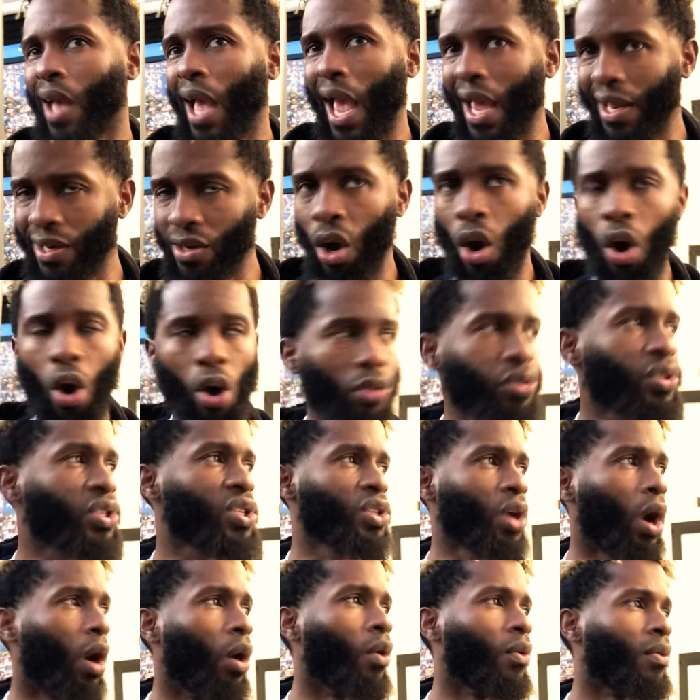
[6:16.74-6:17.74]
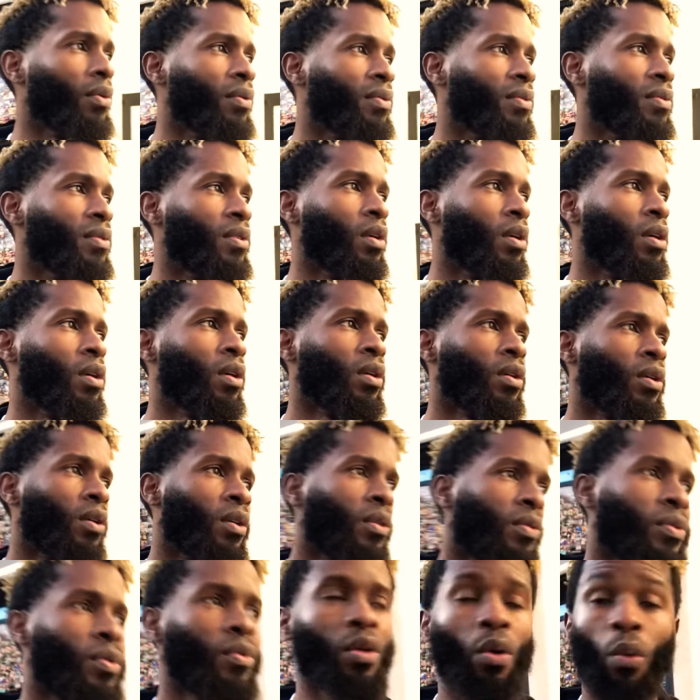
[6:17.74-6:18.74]
And also,
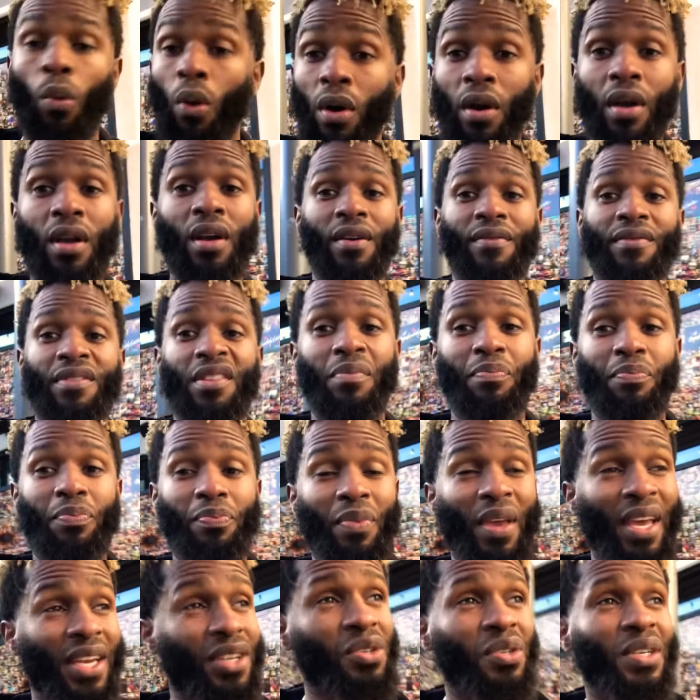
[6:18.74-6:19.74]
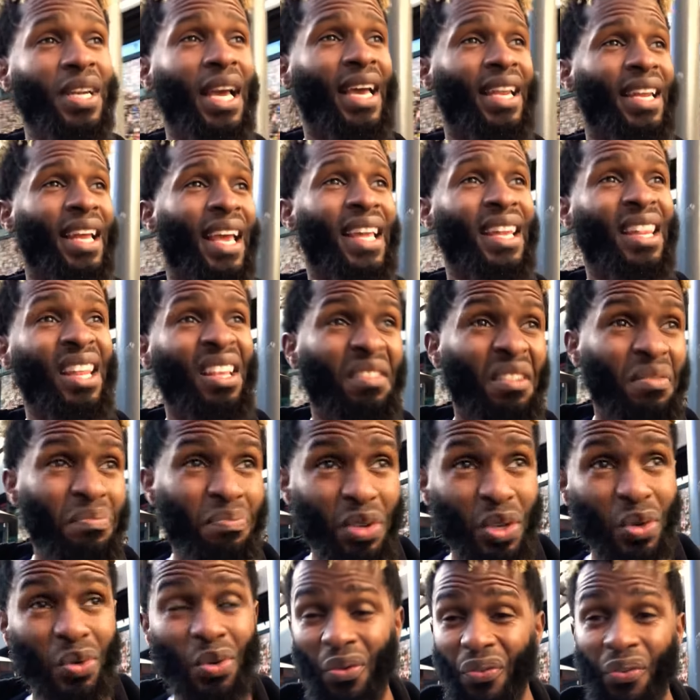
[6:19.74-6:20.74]
through the work of the internet and
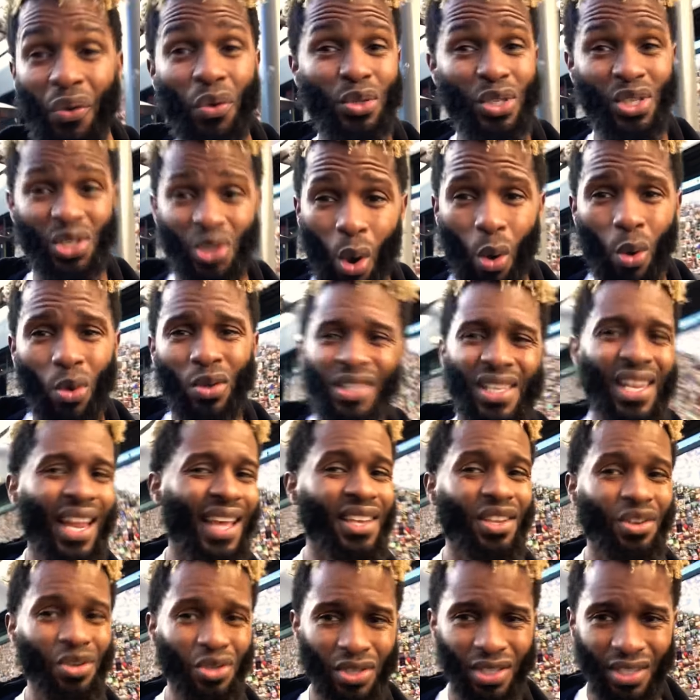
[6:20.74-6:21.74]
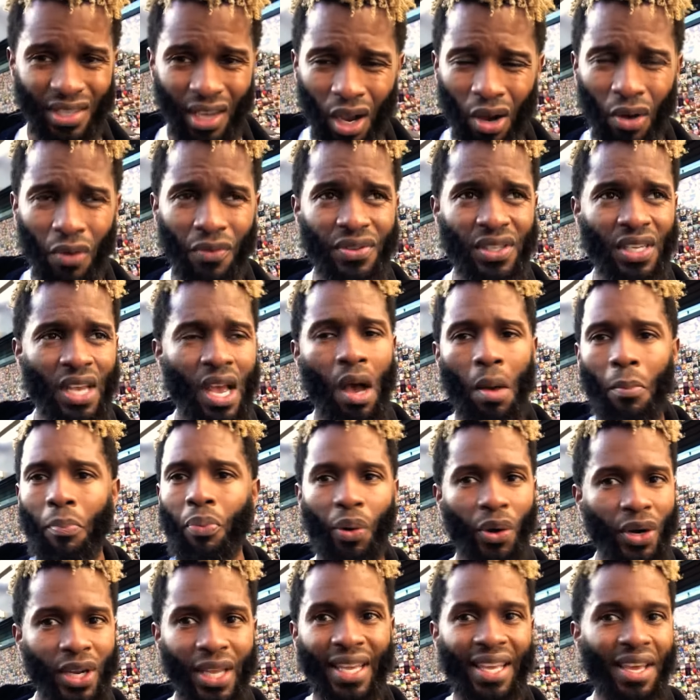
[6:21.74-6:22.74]
beautiful souls like yourselves,
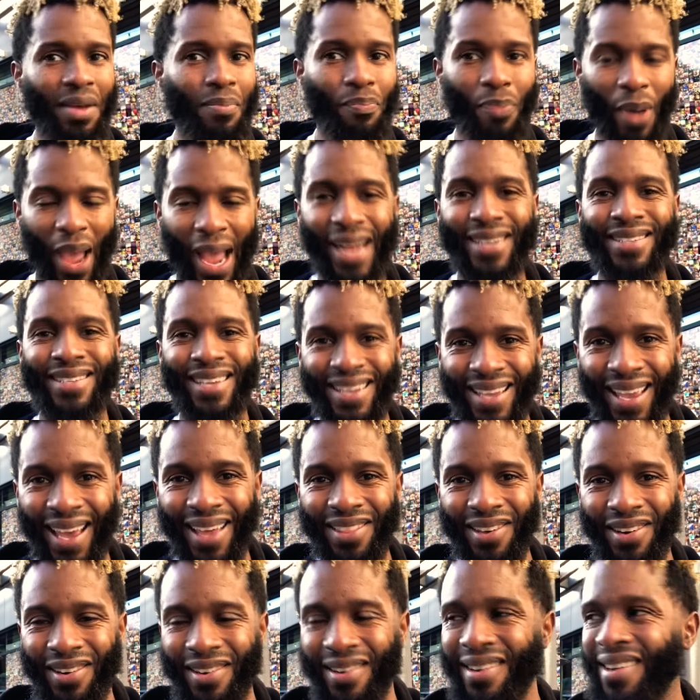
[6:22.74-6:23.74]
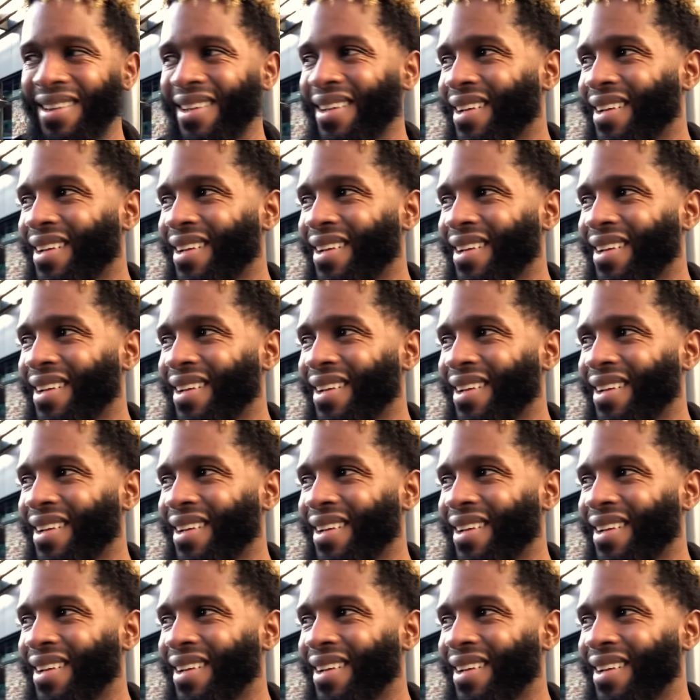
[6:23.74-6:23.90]
putting it back together.